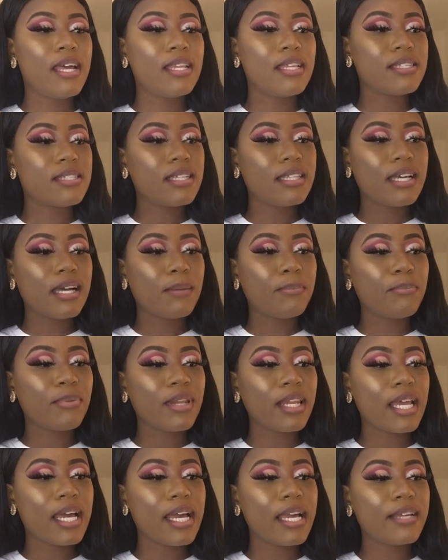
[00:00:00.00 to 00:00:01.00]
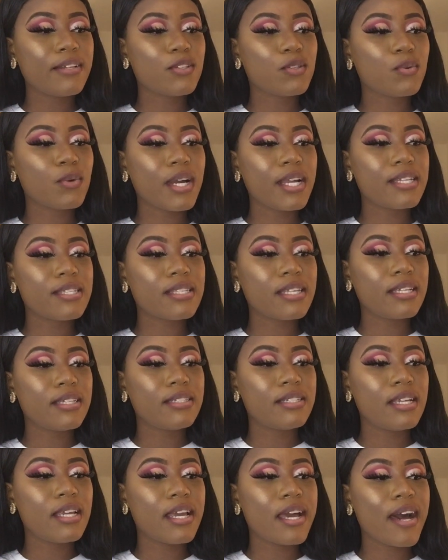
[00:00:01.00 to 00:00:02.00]
They said apply twice a
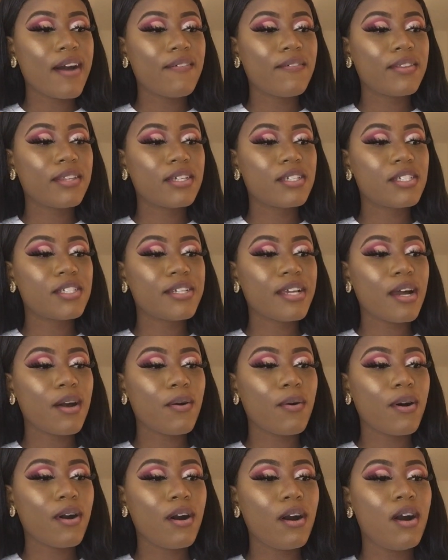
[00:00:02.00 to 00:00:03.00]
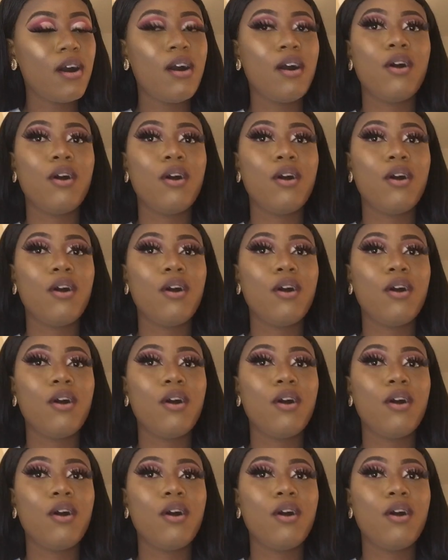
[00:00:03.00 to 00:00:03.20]
day after shower